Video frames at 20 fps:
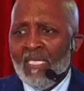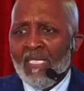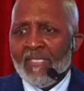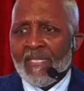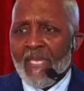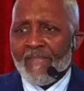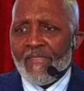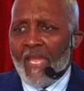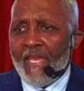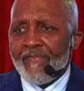
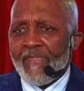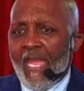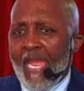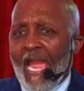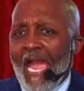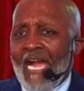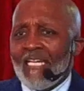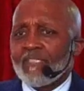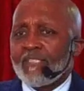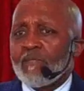that there
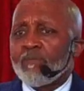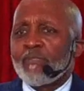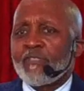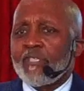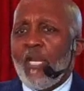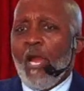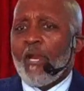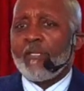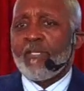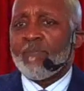are some
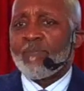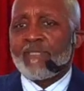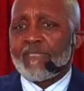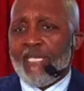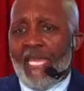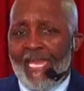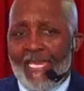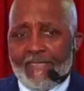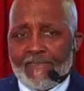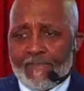
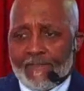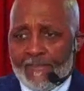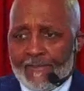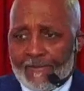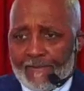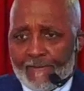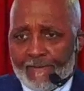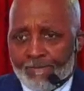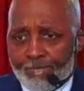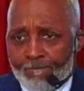circumstances
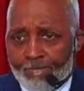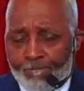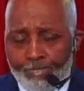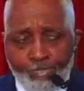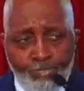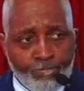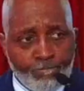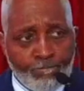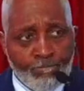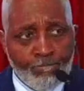
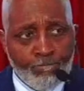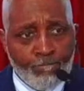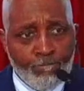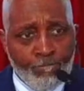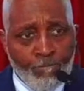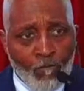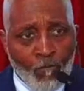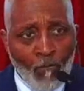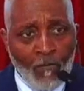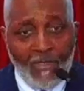
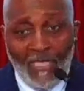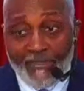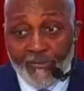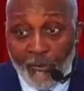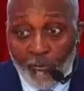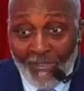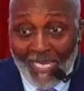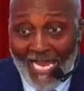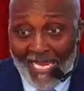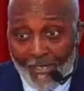that
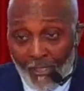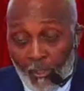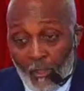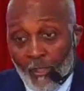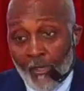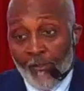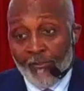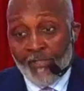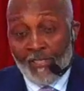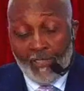you got to
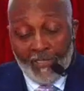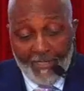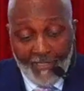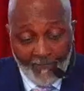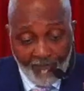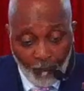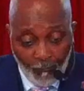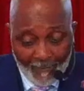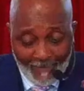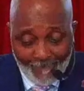learn to
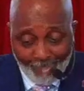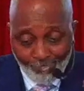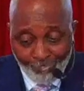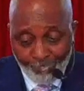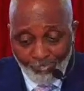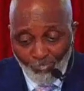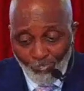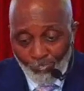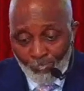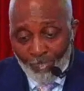live with.
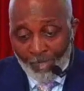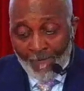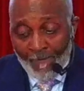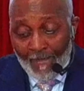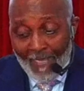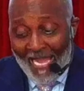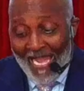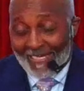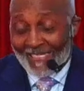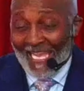
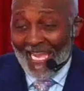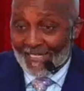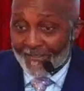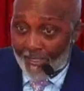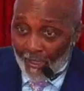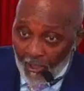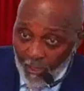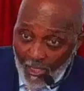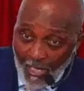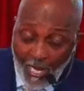I got
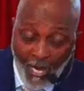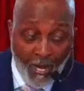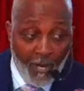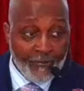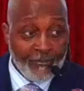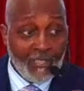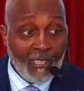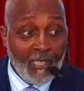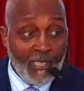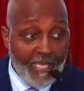to
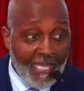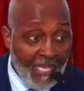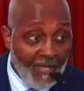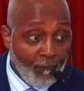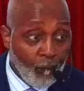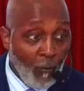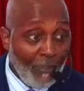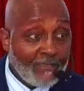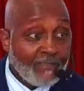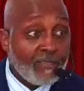learn to
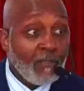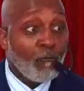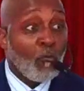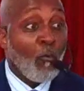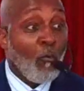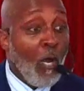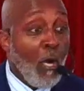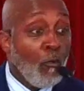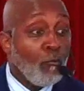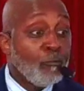live with some
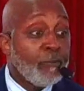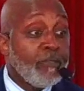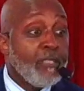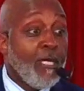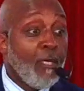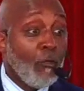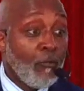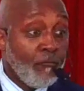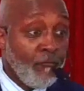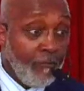grown
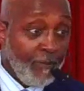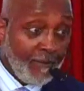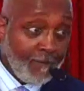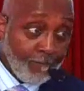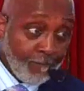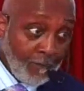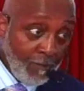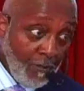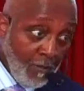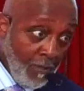children
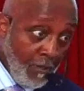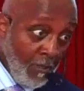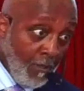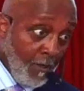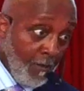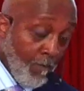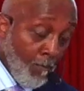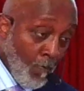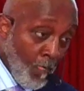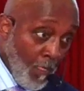
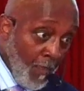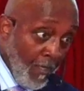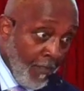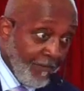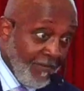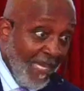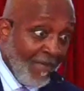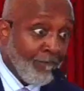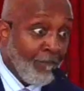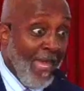
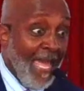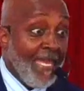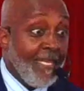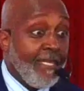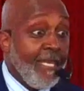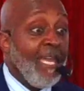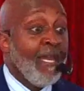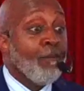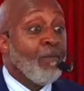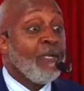that
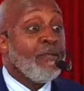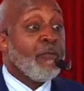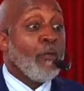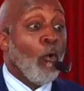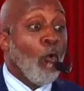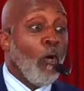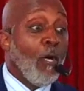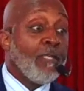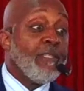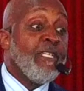make
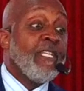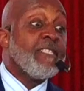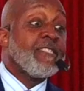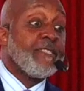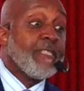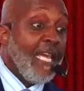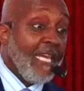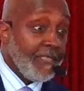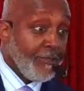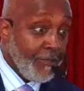immature
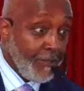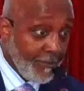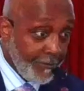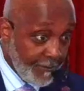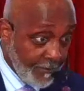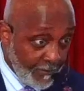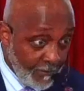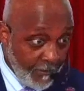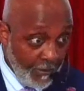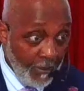decisions
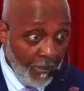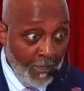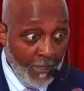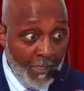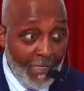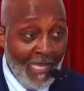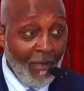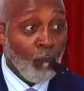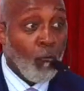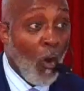
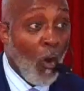and